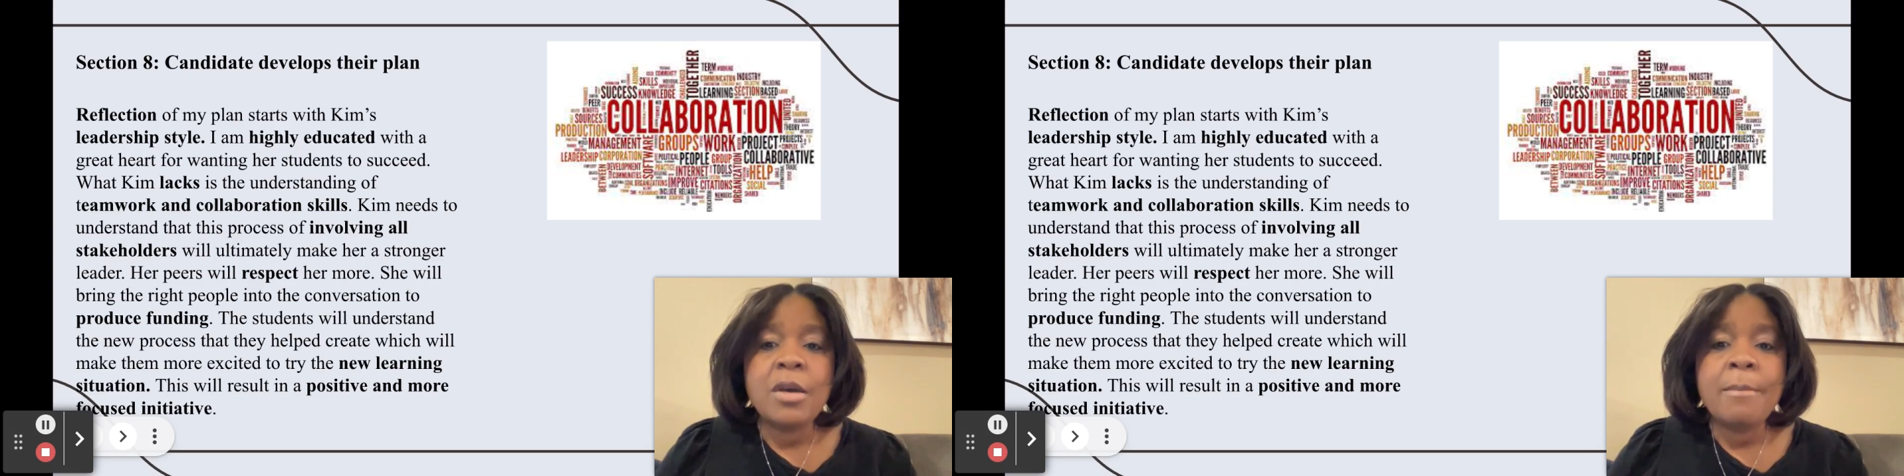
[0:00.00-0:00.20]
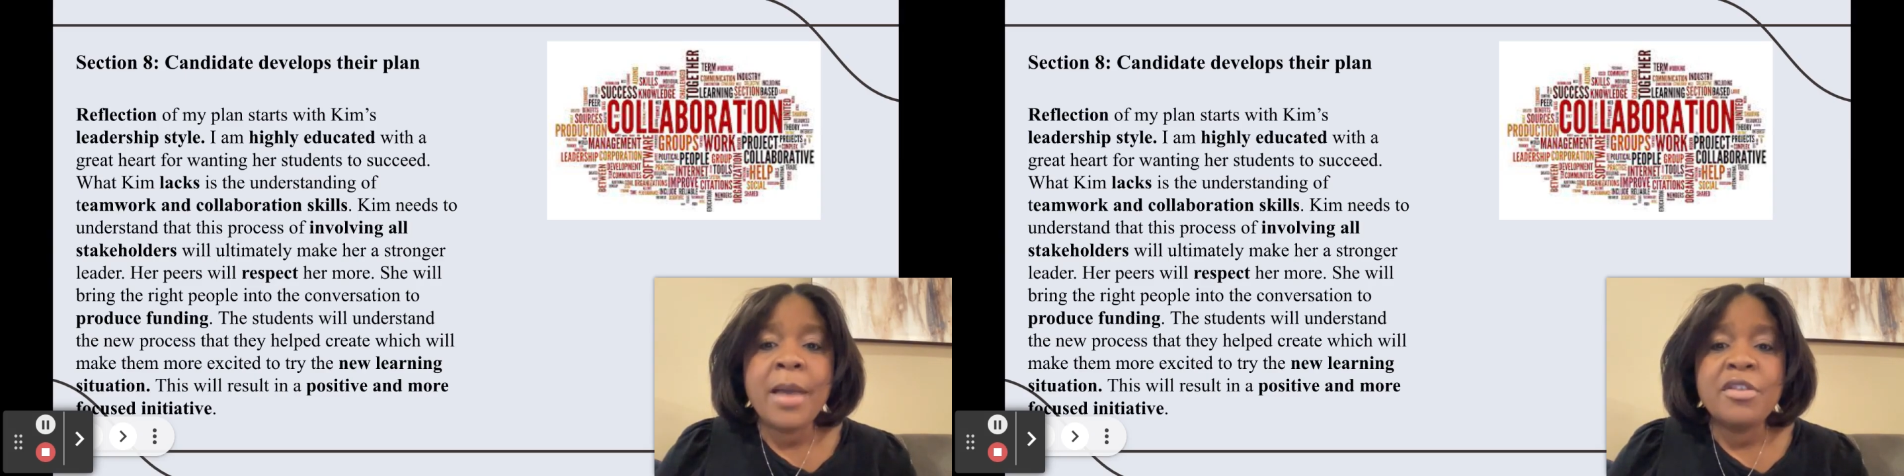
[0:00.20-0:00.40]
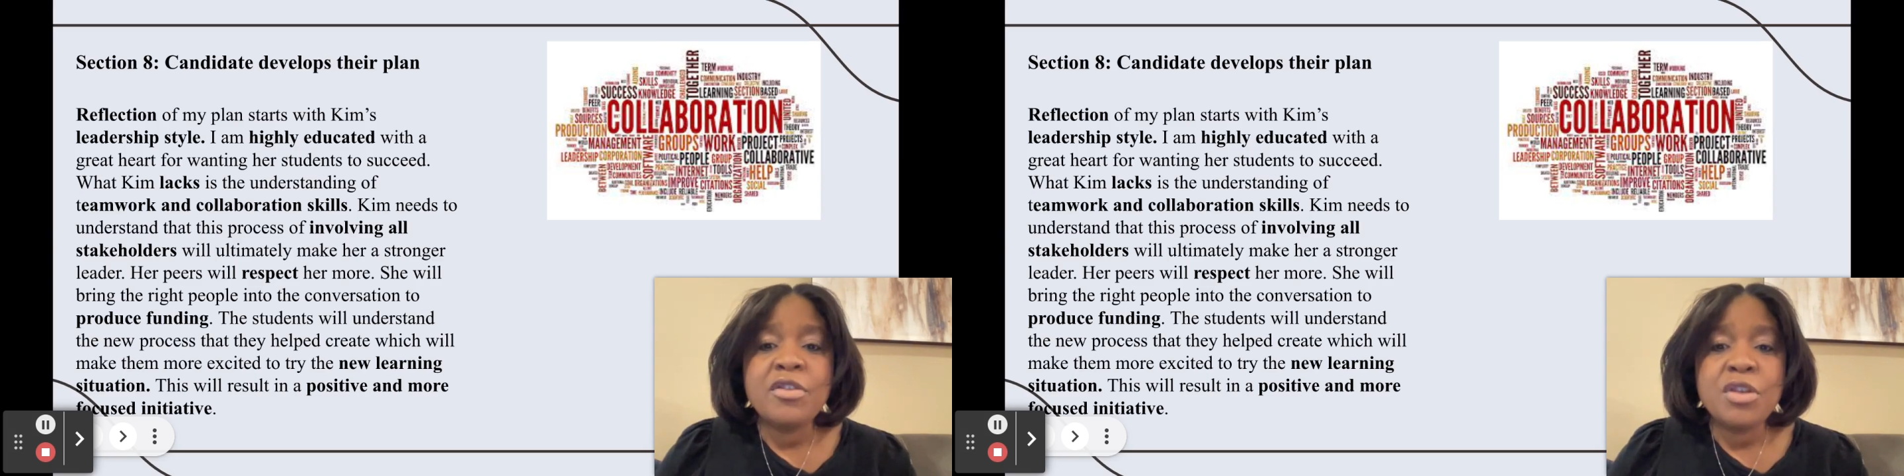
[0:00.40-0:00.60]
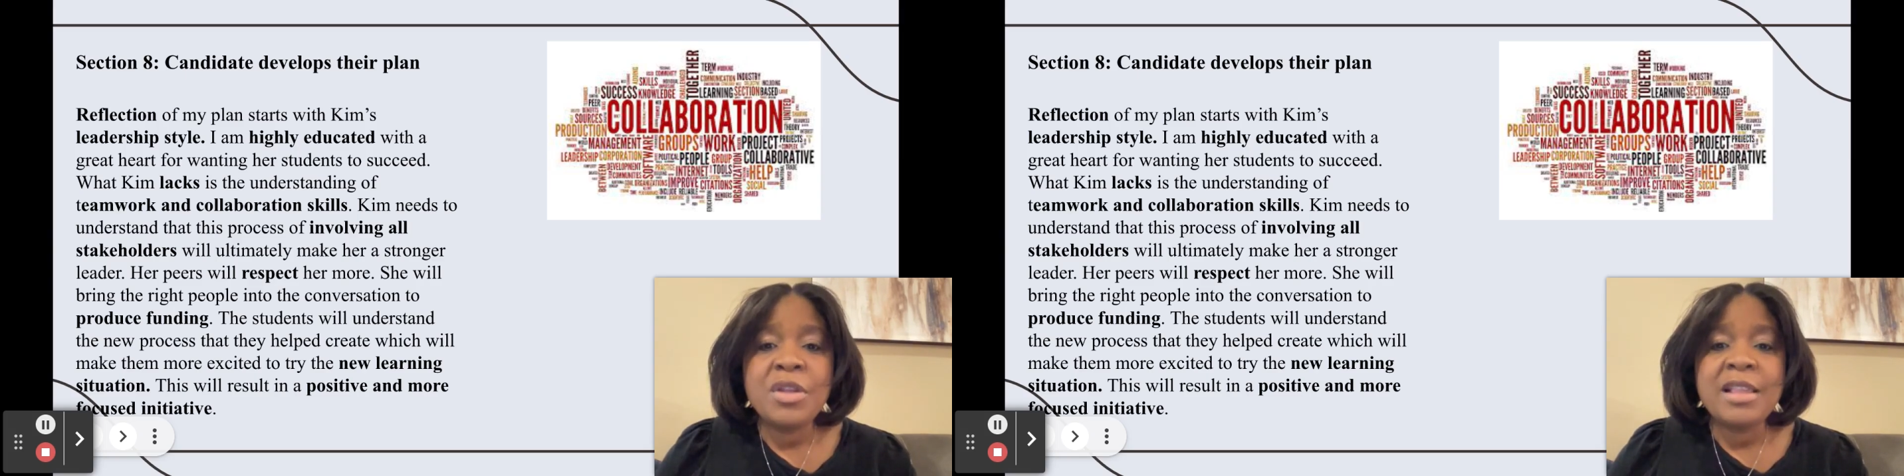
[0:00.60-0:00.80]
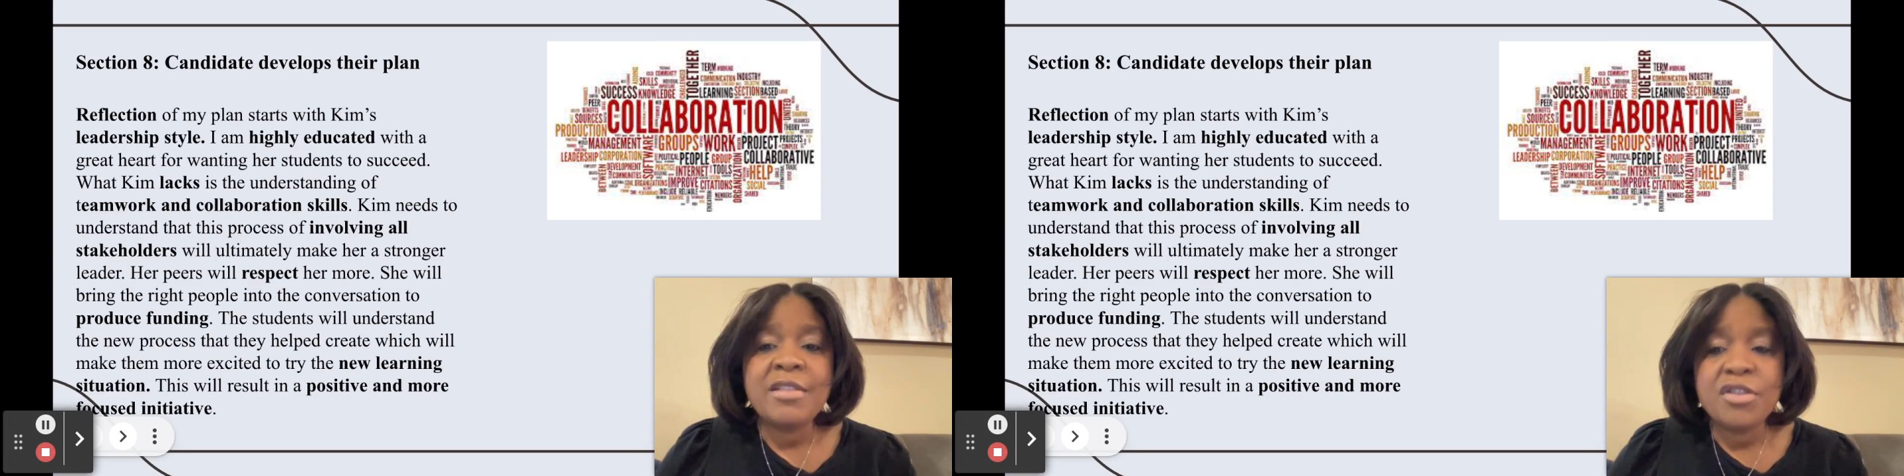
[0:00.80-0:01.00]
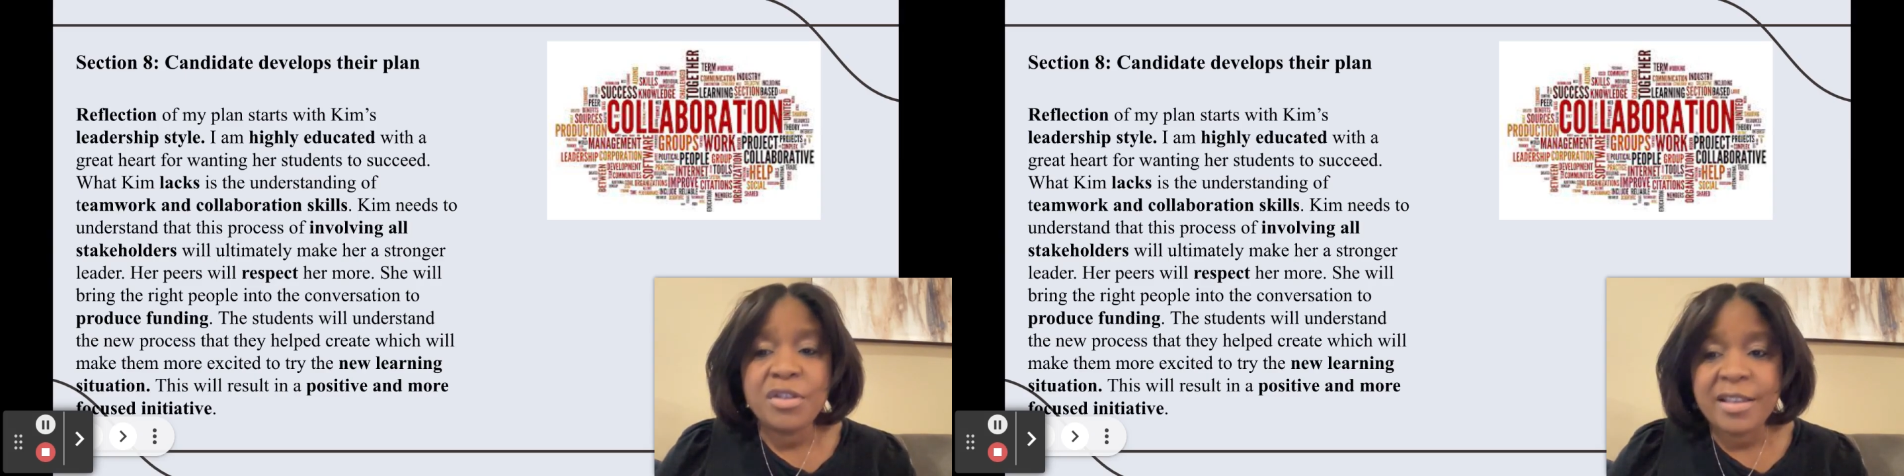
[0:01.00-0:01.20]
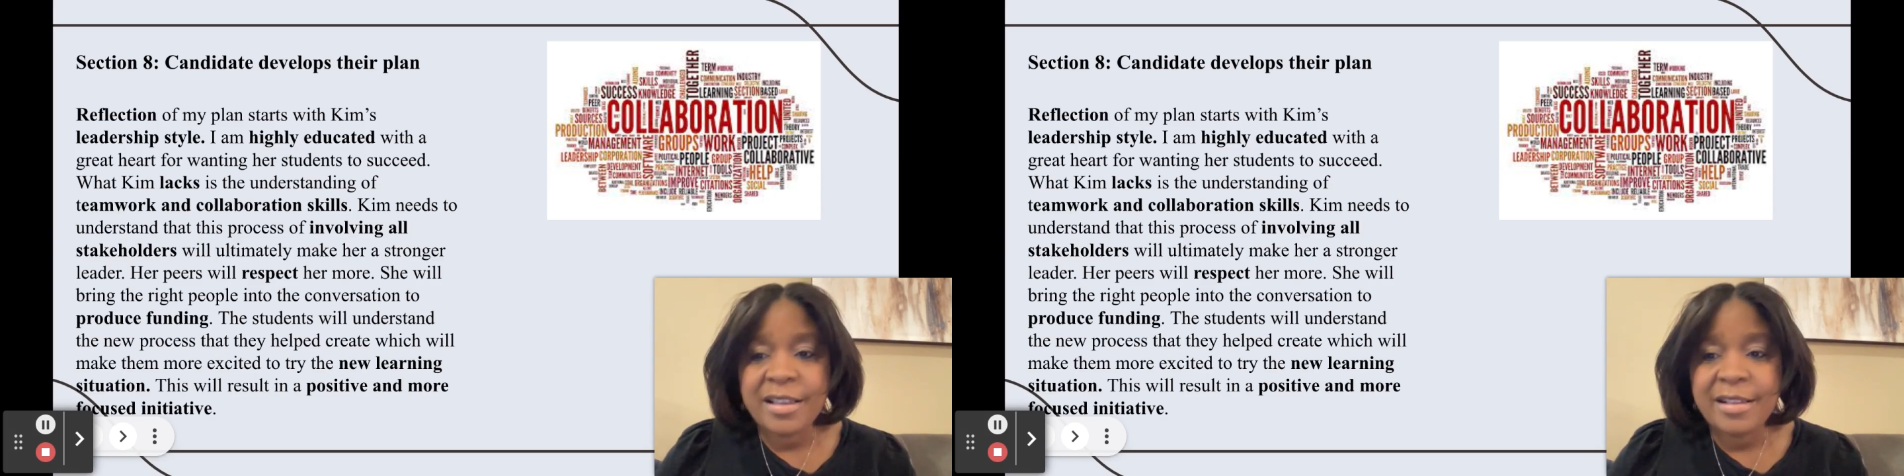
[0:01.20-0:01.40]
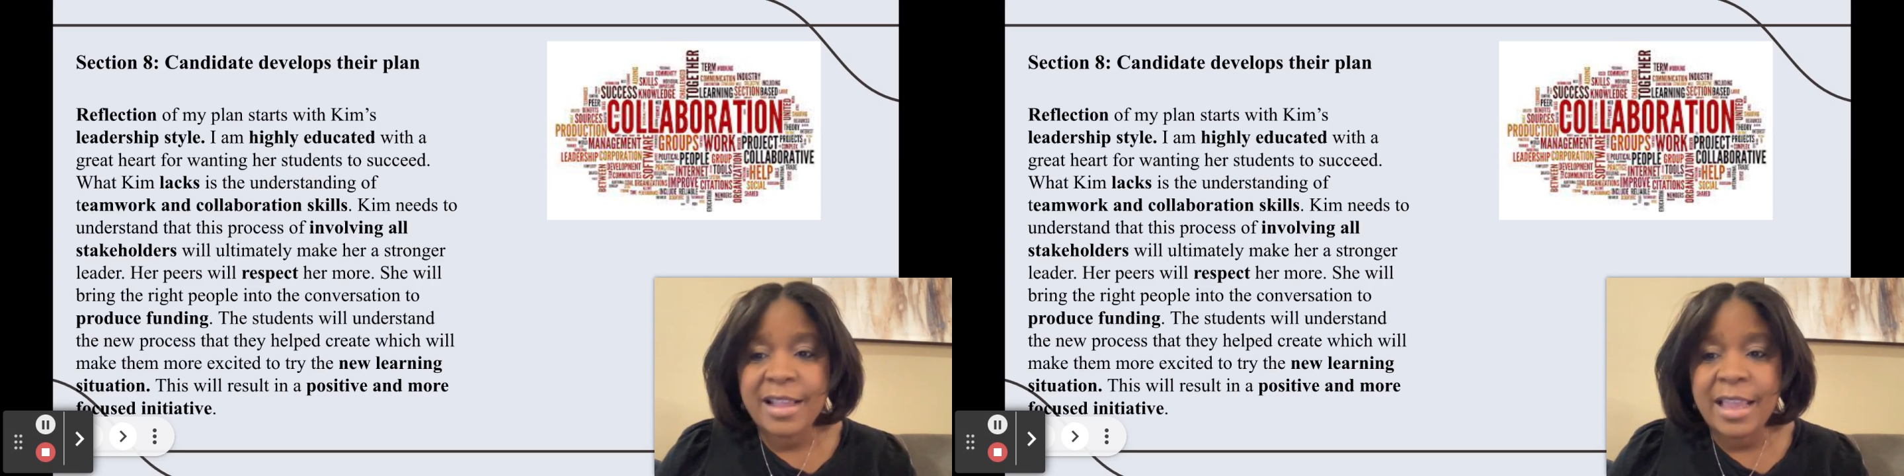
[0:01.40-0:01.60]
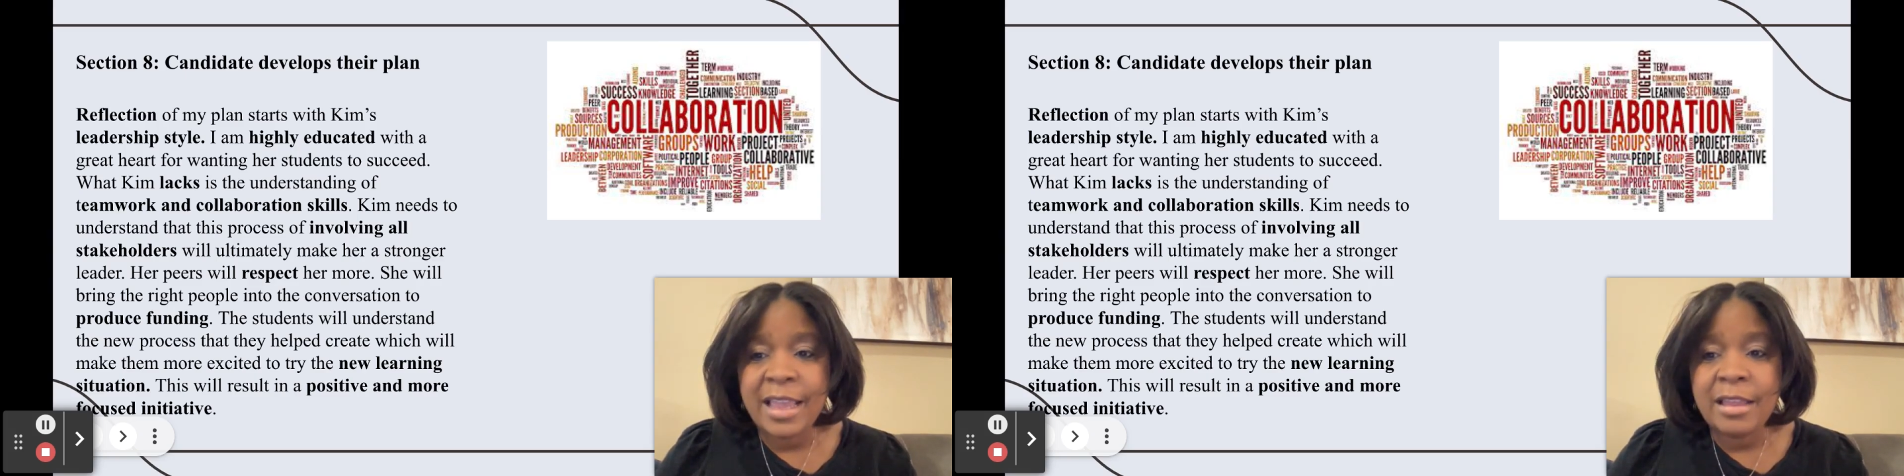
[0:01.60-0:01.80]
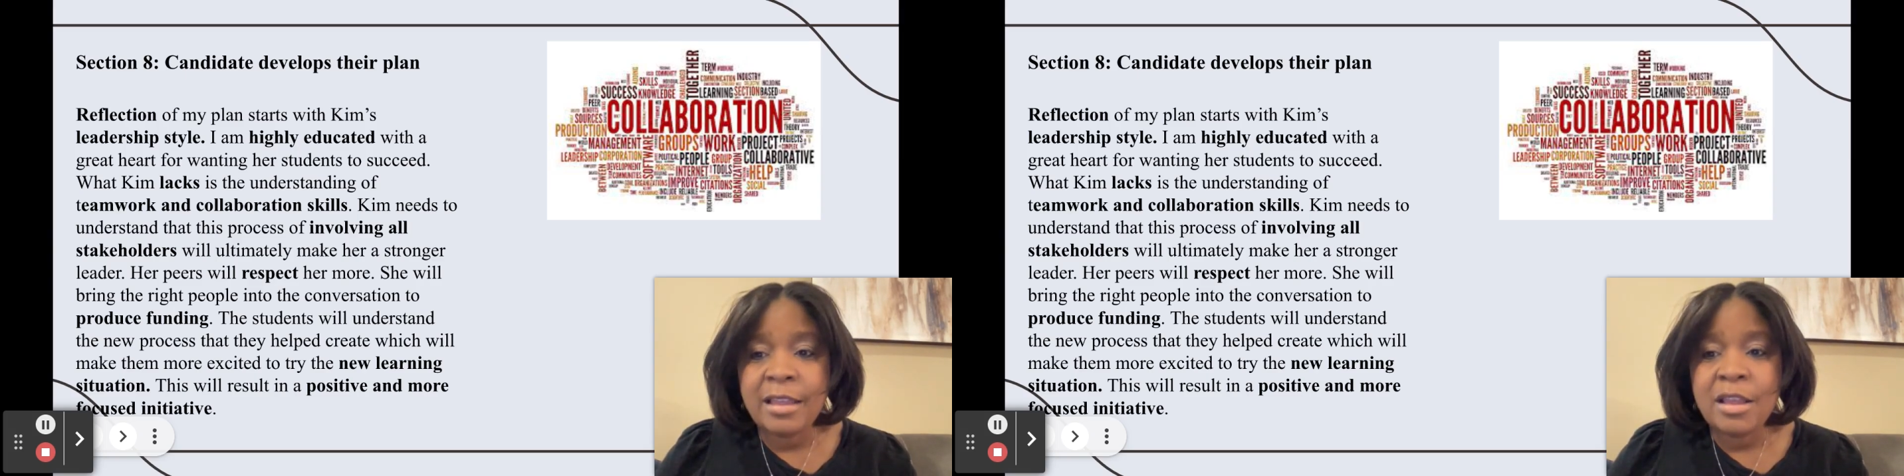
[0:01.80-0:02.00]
my students to succeed.